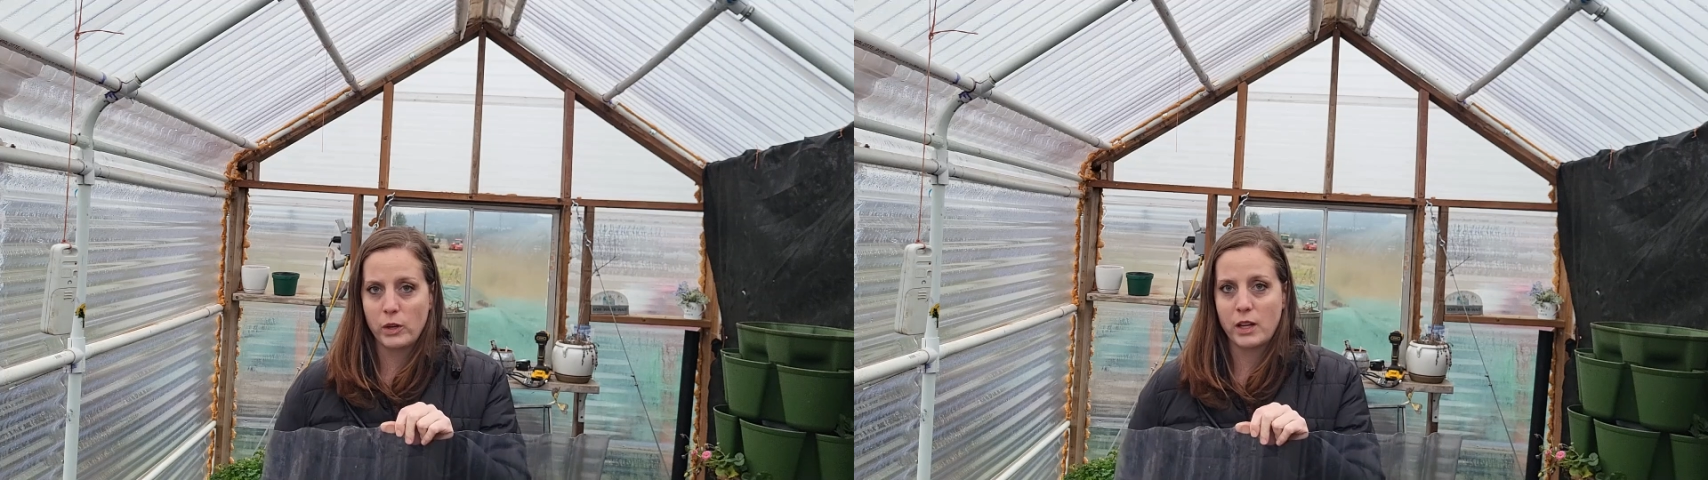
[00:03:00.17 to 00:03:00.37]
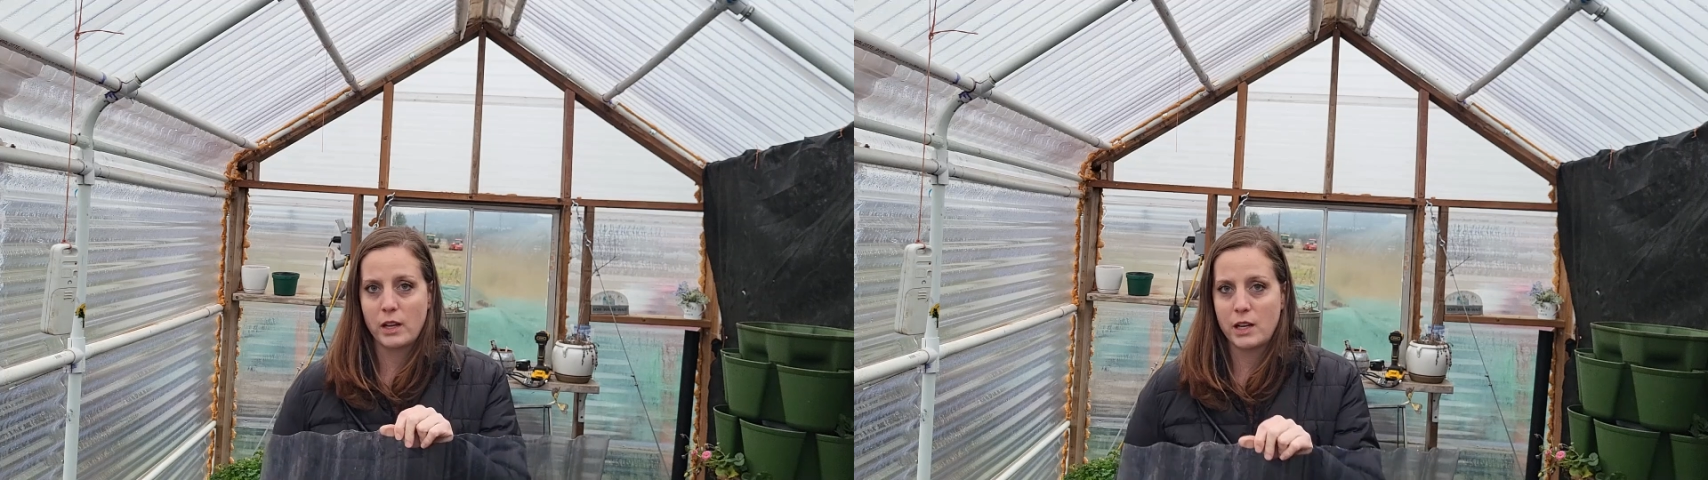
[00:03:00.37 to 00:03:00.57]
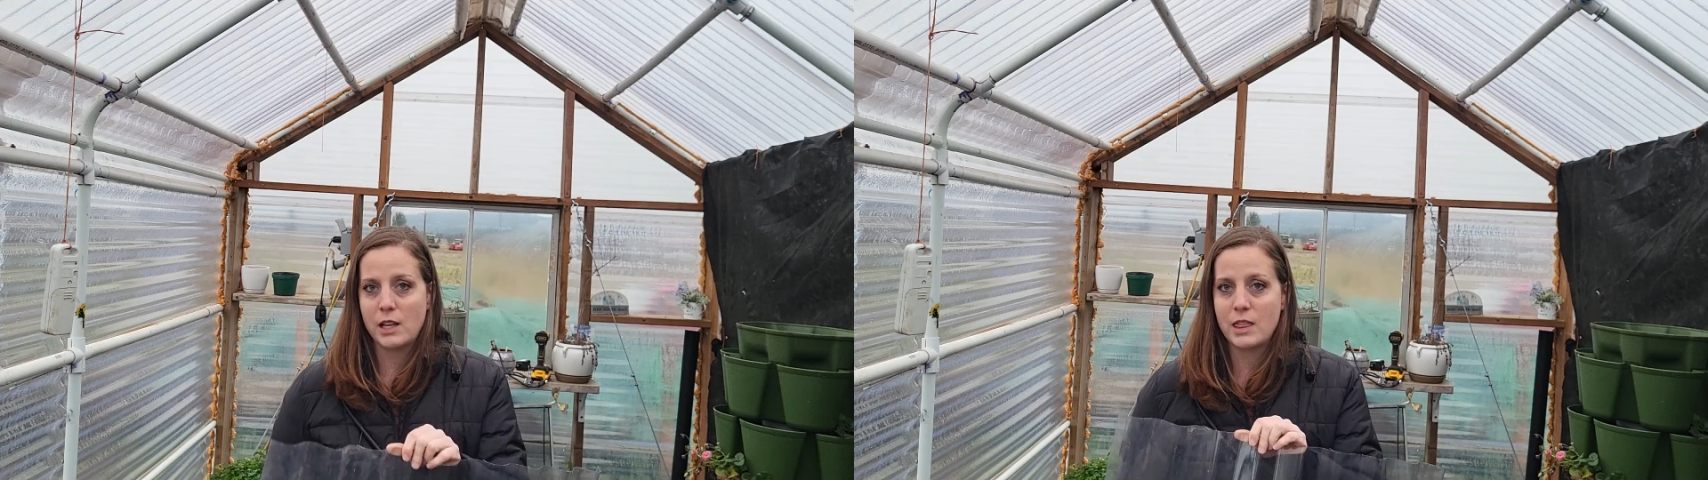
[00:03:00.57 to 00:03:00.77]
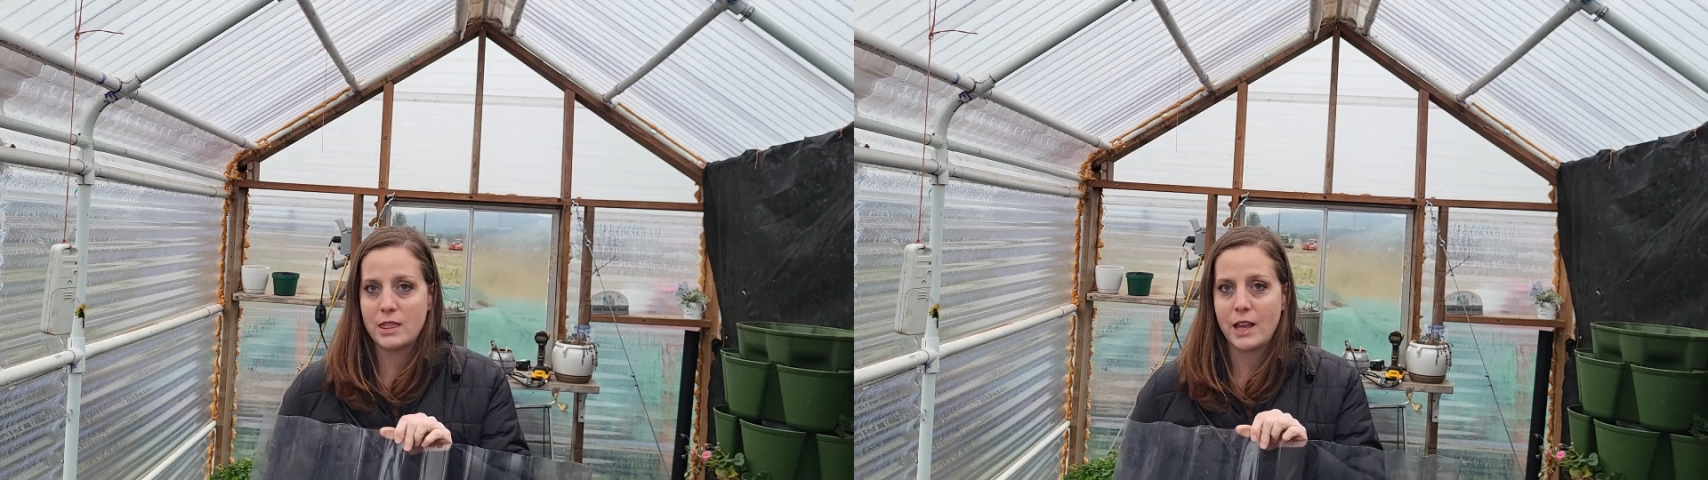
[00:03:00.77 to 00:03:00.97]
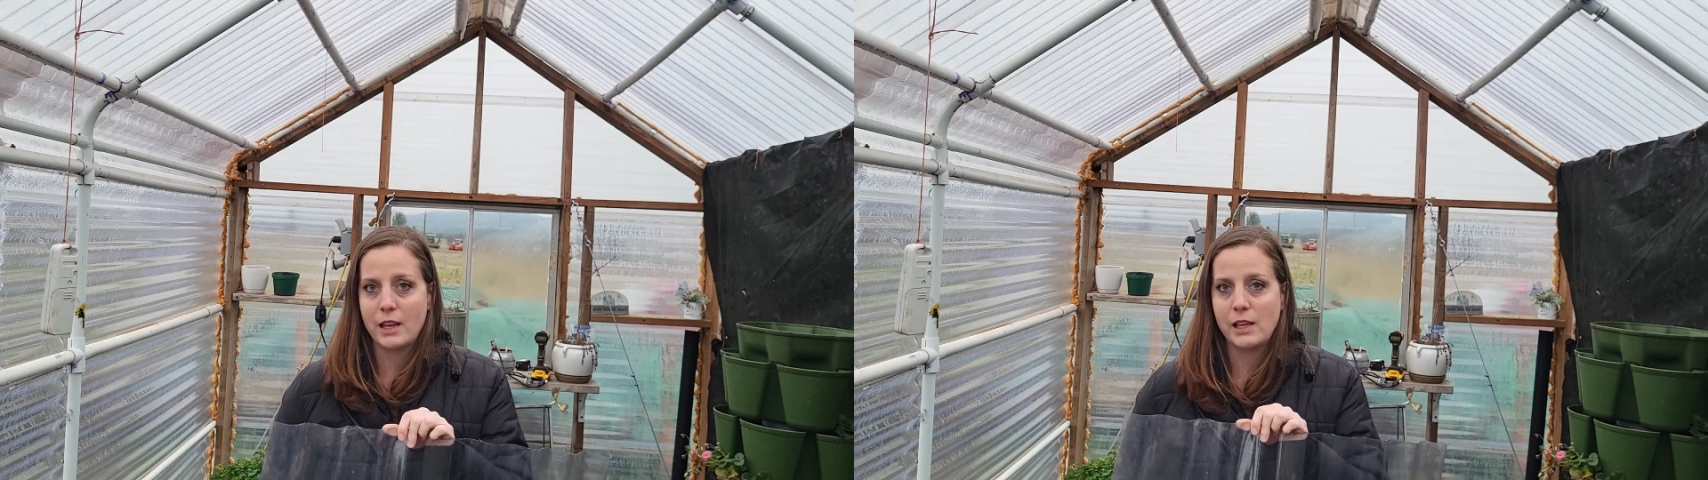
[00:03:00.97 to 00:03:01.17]
when cutting it.
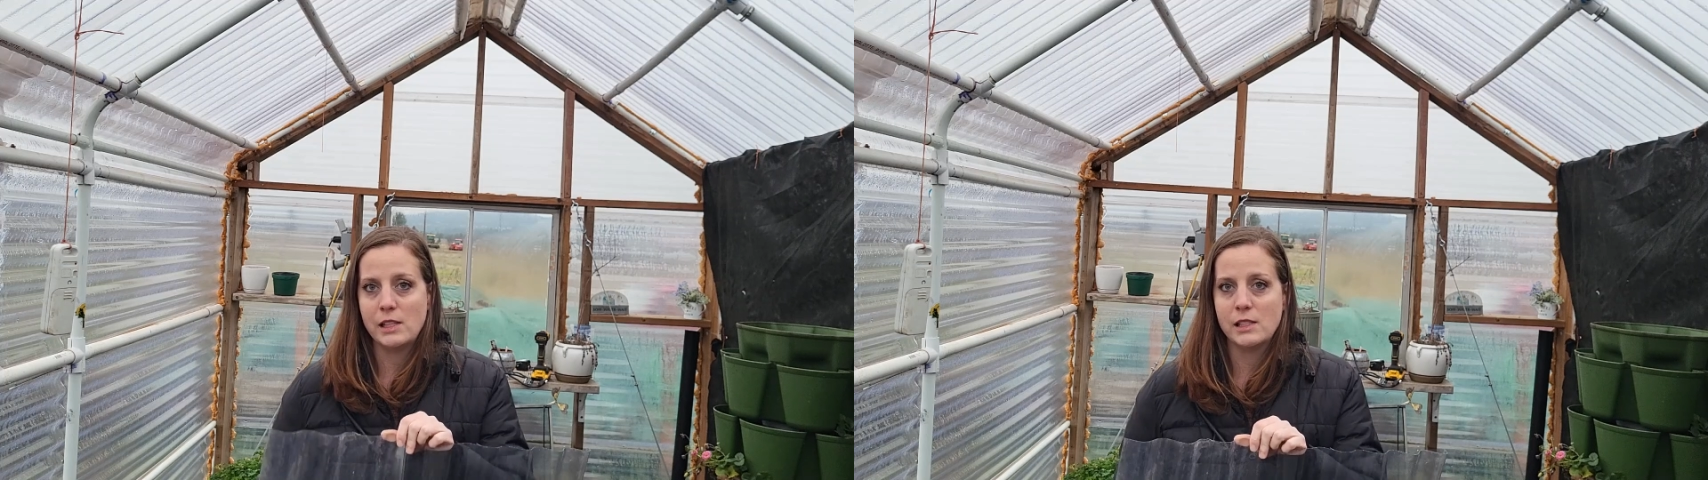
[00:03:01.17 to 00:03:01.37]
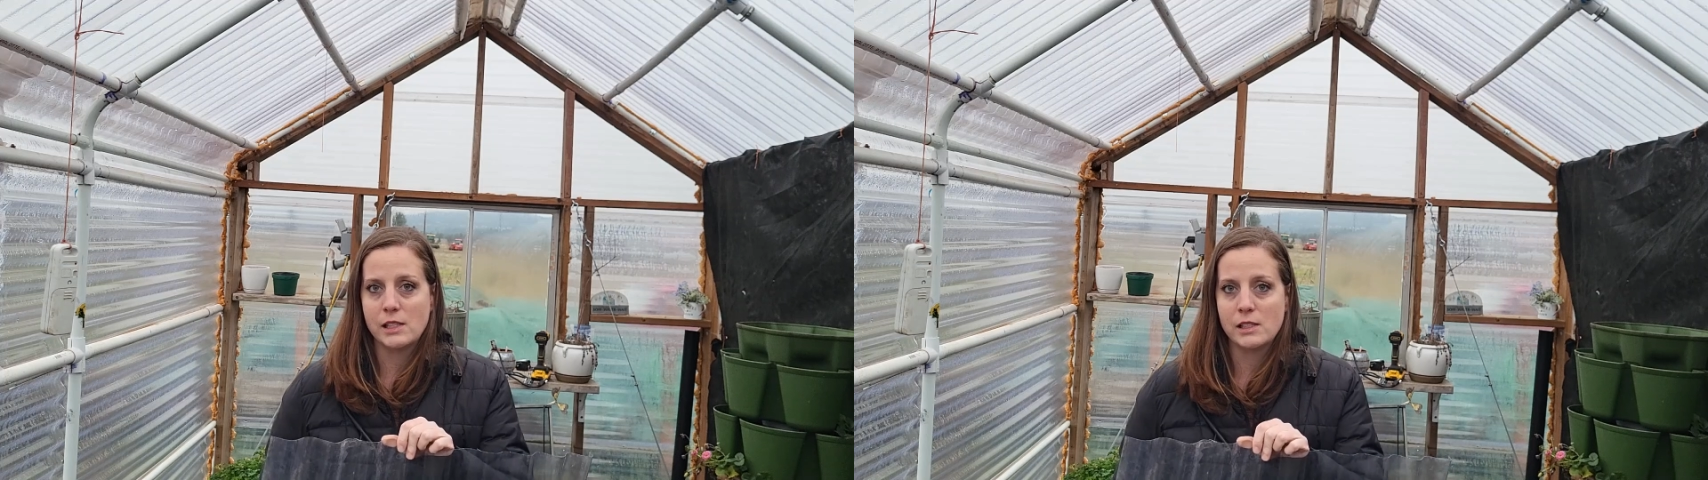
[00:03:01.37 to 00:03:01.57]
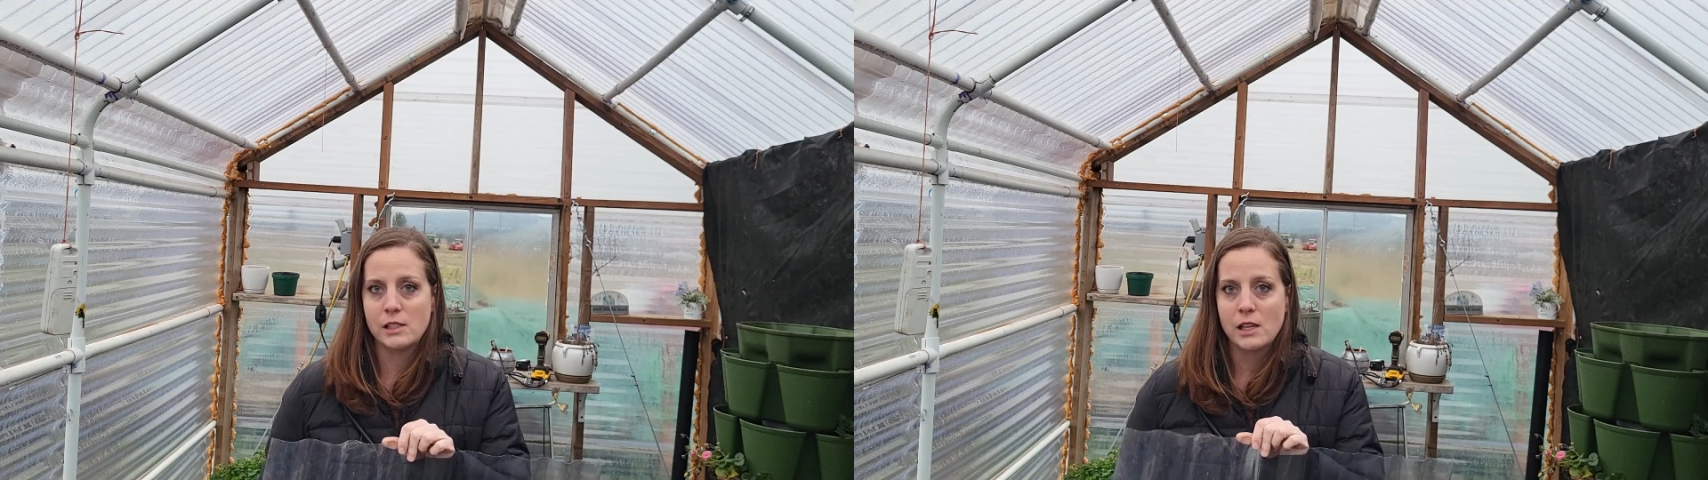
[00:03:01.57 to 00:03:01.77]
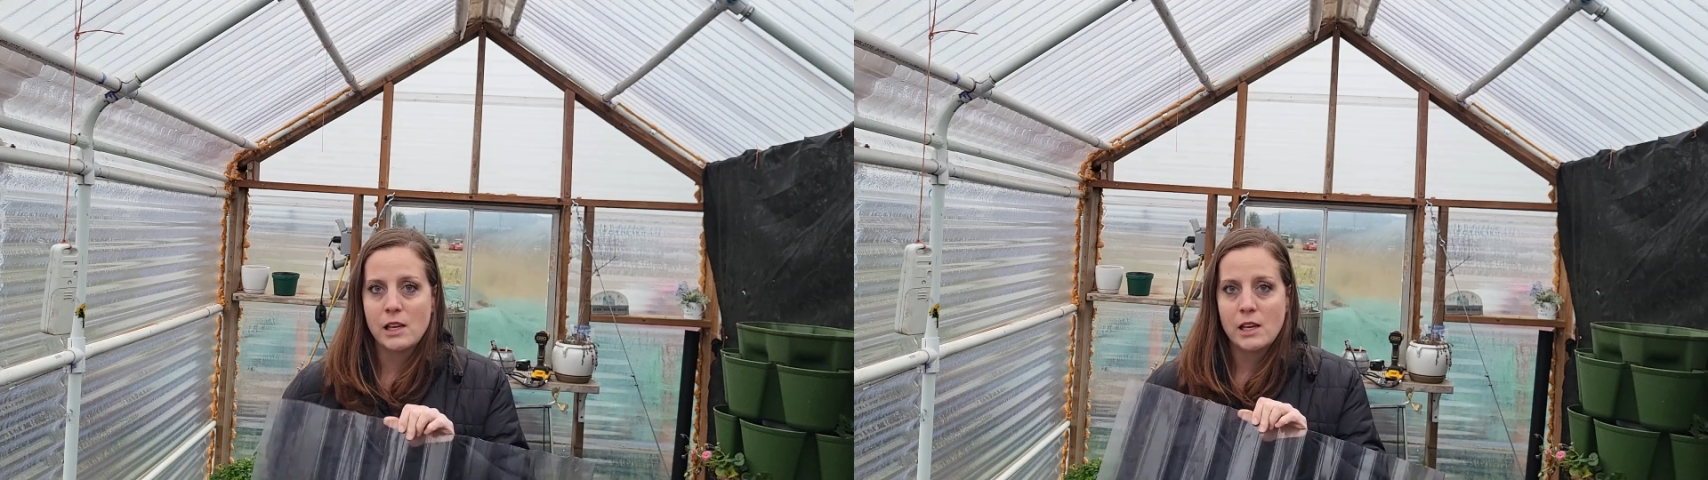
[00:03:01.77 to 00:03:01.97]
That eases